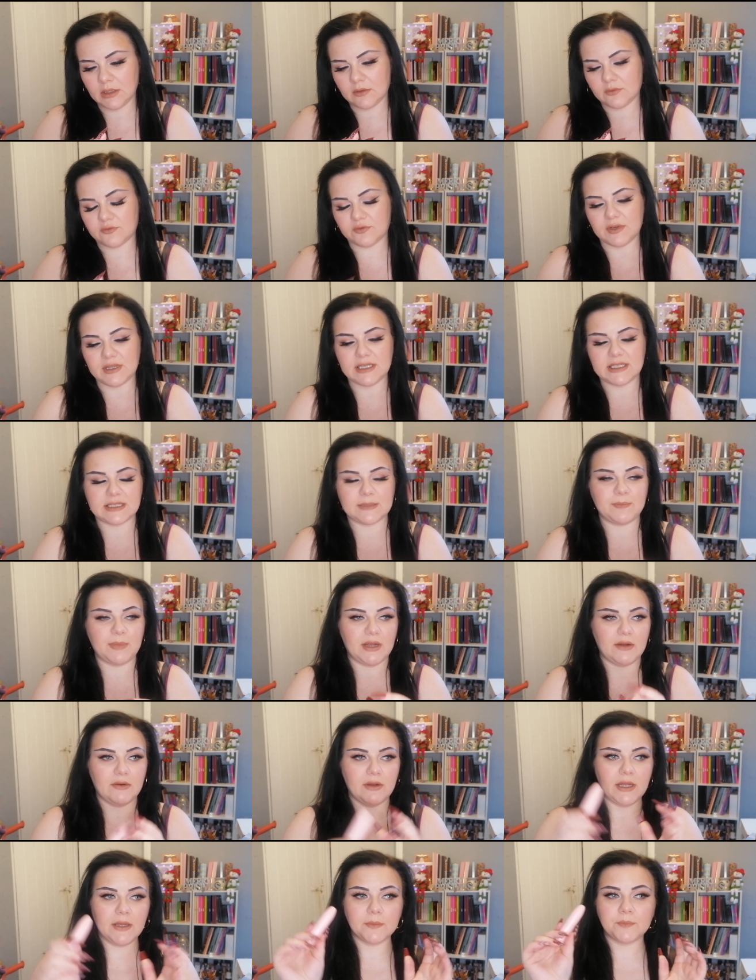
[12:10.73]
Free
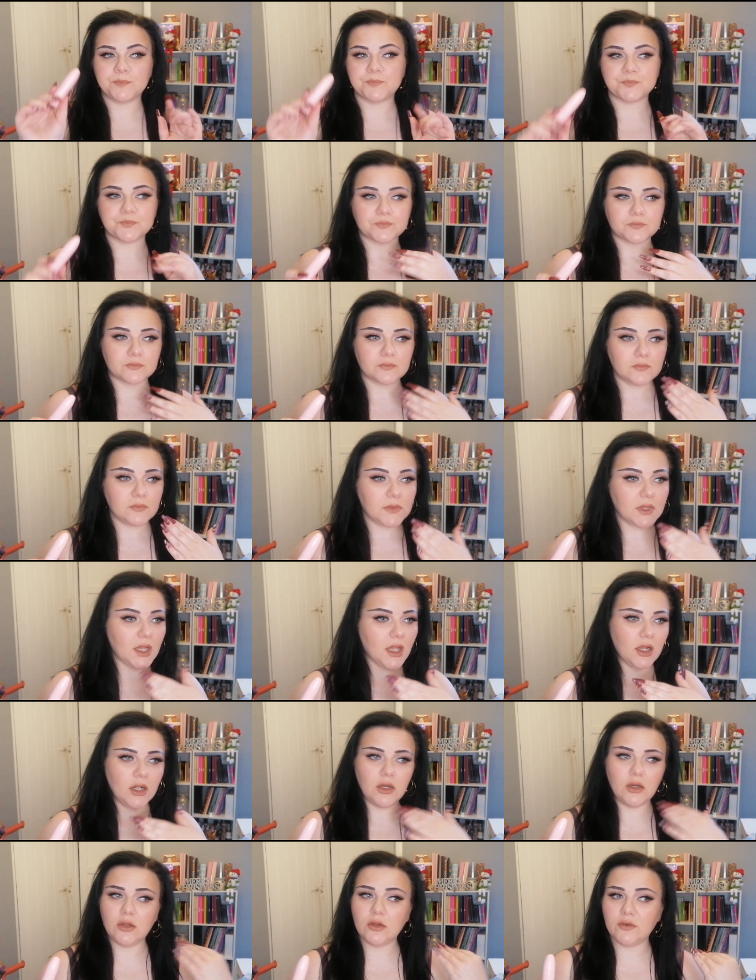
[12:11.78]
Spirit.
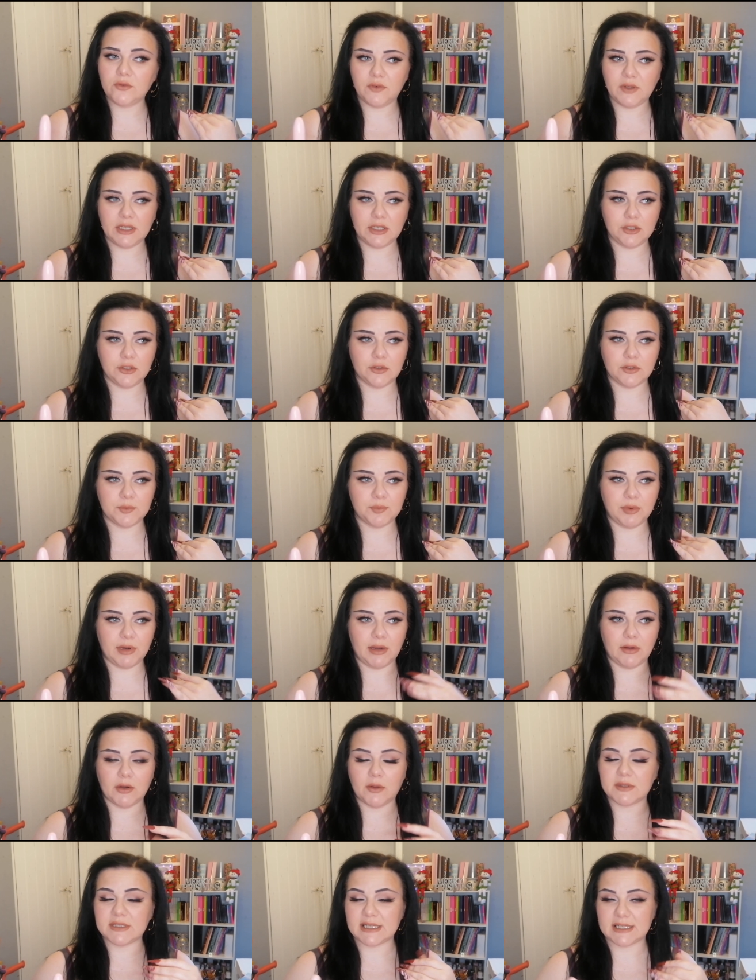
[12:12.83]
Lovely nude brown.
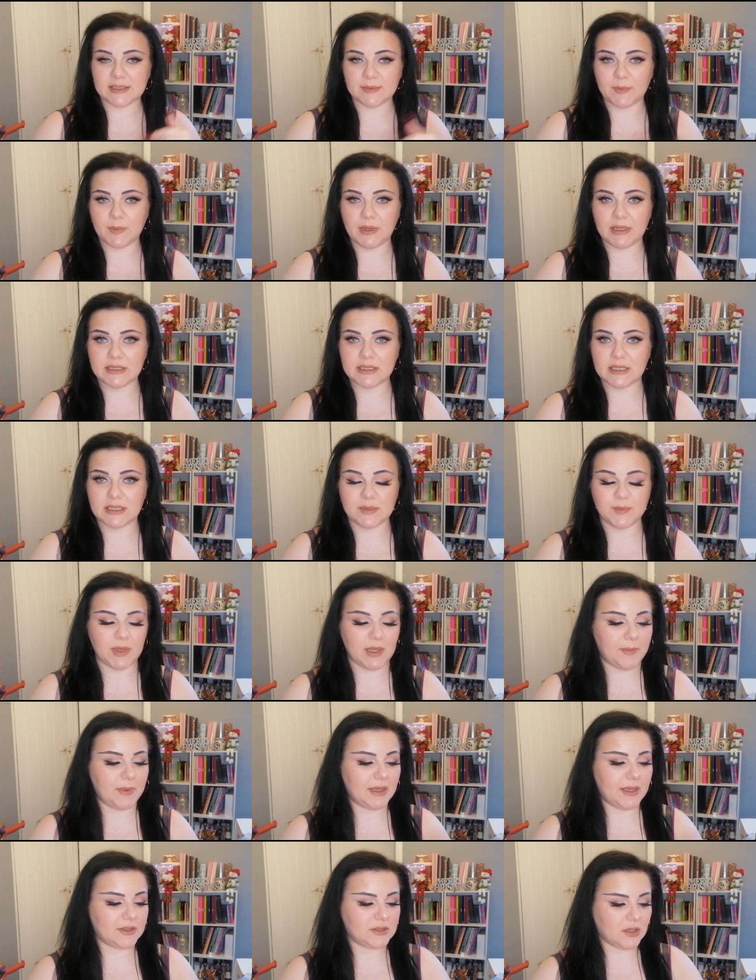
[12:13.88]
I was expecting it to be a
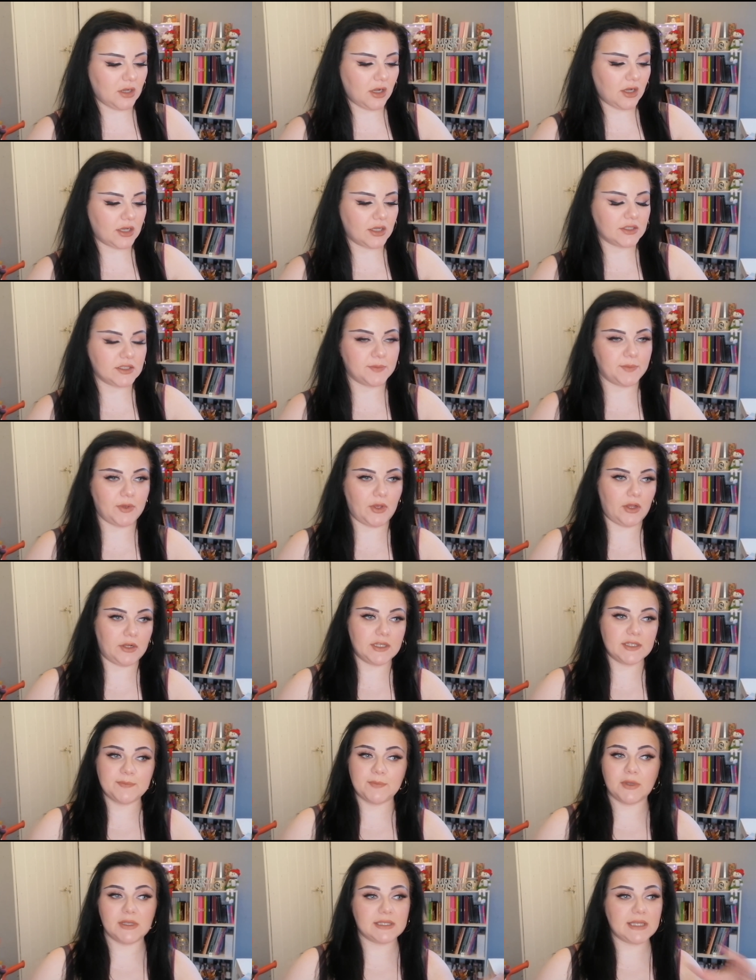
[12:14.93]
bit darker, to be
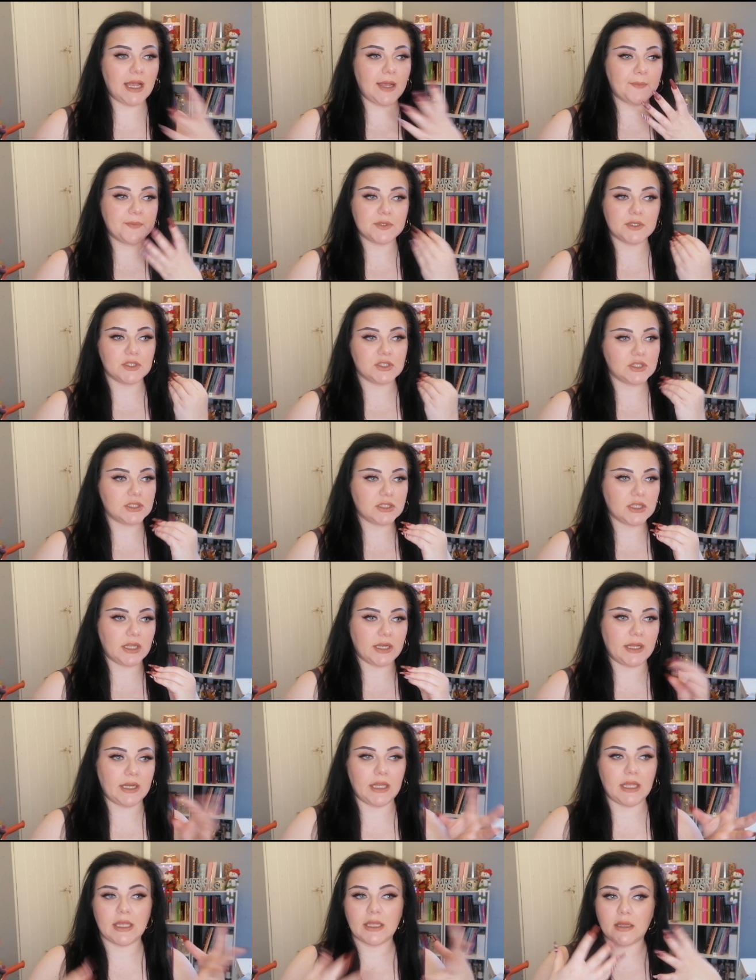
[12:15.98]
honest, but it's absolutely
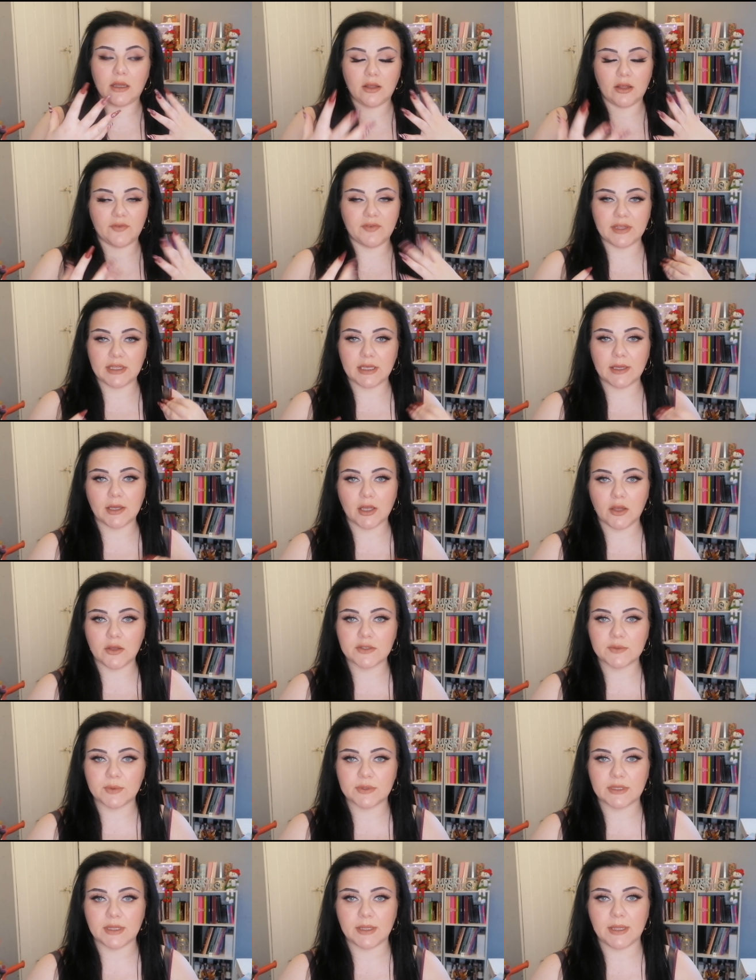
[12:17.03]
stunning. I think it
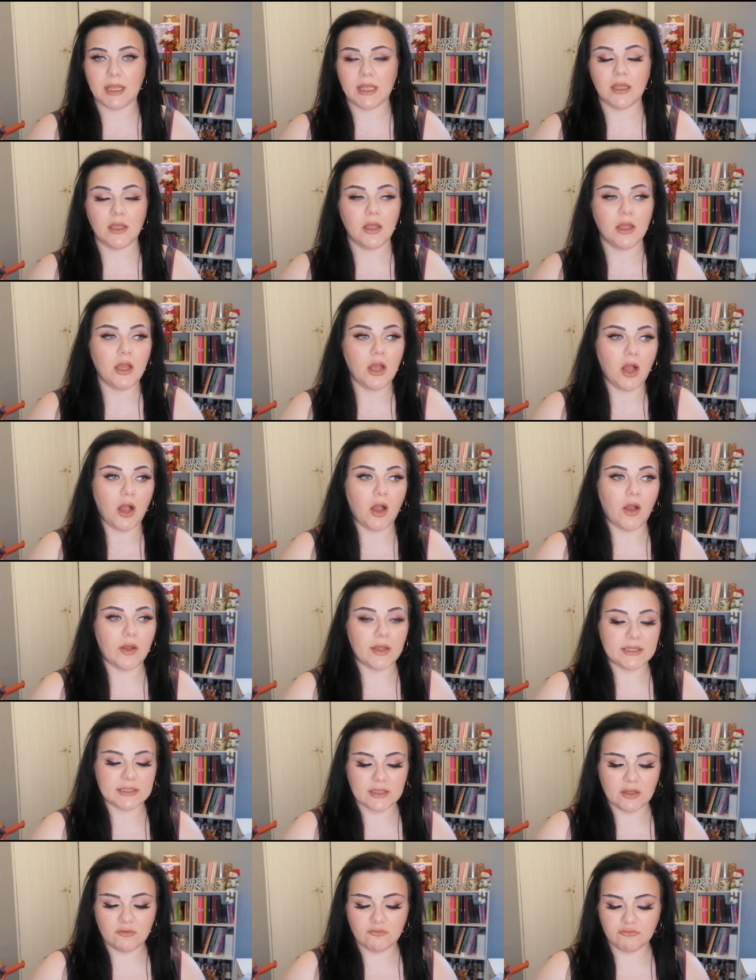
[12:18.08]
goes with the
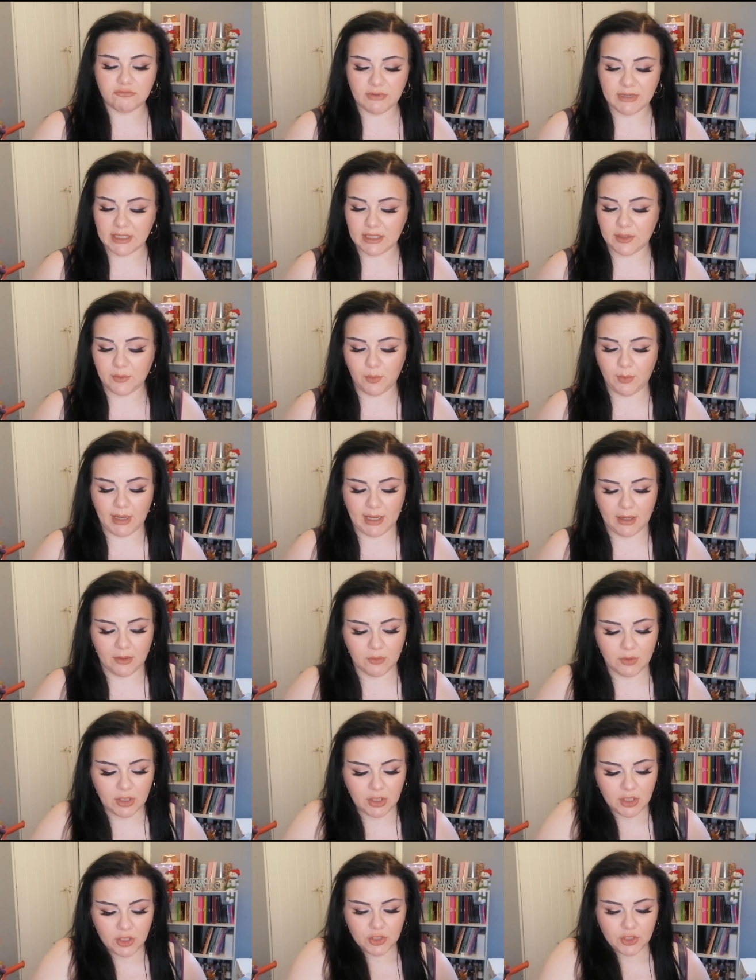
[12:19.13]
eyes really well.